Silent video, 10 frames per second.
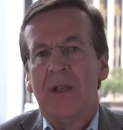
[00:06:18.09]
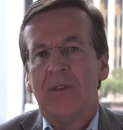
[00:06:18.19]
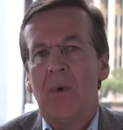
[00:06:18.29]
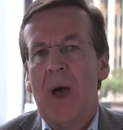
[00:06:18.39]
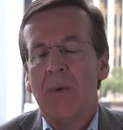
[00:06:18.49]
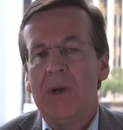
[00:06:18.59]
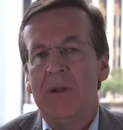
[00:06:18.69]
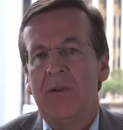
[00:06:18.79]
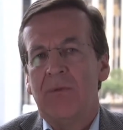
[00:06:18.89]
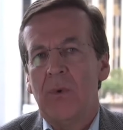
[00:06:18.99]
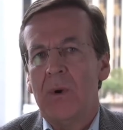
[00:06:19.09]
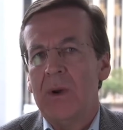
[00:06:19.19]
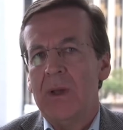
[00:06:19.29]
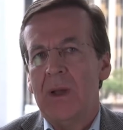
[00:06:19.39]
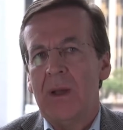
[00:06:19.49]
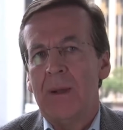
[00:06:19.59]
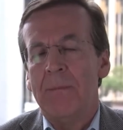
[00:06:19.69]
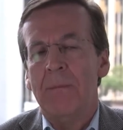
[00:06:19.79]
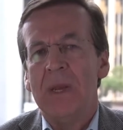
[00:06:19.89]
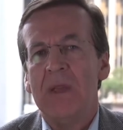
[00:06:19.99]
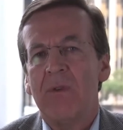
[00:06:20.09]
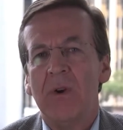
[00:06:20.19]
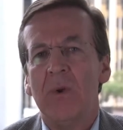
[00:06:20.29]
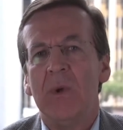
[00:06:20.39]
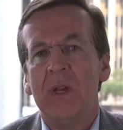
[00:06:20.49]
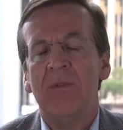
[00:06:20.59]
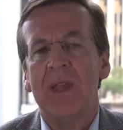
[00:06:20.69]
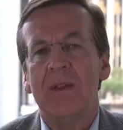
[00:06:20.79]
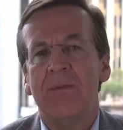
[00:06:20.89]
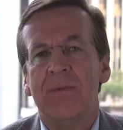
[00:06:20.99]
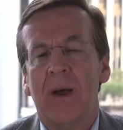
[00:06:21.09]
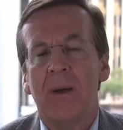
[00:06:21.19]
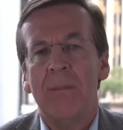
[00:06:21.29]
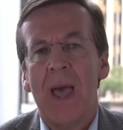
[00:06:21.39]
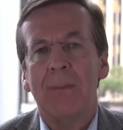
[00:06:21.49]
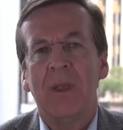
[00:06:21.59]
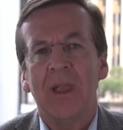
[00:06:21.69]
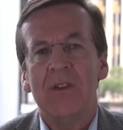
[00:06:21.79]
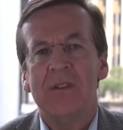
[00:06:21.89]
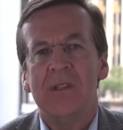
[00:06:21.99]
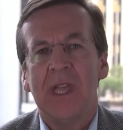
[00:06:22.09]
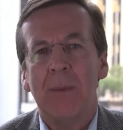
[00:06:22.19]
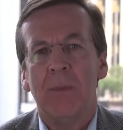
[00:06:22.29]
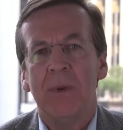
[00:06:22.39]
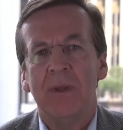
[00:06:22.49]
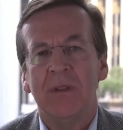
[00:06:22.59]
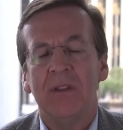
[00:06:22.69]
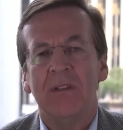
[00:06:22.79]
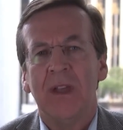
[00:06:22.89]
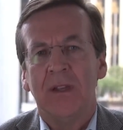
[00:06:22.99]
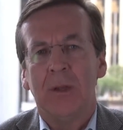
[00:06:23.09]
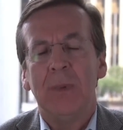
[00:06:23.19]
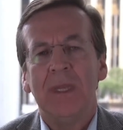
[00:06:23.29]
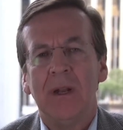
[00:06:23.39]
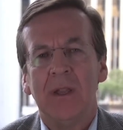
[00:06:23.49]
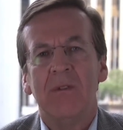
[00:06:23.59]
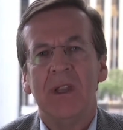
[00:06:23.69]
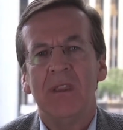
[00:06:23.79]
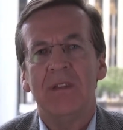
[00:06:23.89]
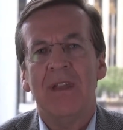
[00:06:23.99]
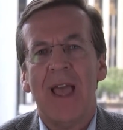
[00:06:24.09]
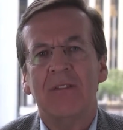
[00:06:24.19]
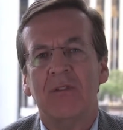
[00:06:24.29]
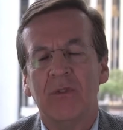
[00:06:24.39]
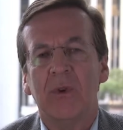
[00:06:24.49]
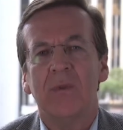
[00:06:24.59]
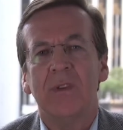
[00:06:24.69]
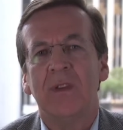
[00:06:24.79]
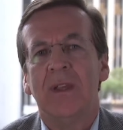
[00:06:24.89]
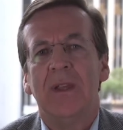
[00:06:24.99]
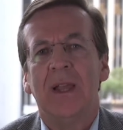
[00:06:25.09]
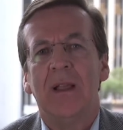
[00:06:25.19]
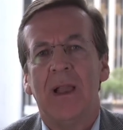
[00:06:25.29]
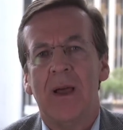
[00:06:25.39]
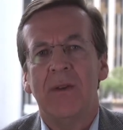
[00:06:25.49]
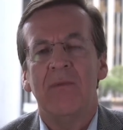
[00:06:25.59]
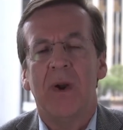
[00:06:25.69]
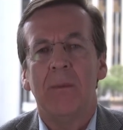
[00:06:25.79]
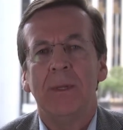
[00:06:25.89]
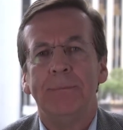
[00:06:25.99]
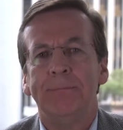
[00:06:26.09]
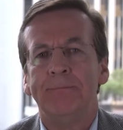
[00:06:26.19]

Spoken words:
So I would look for many of our new innovative applications and capabilities to be delivered in this as a service and cloud environment.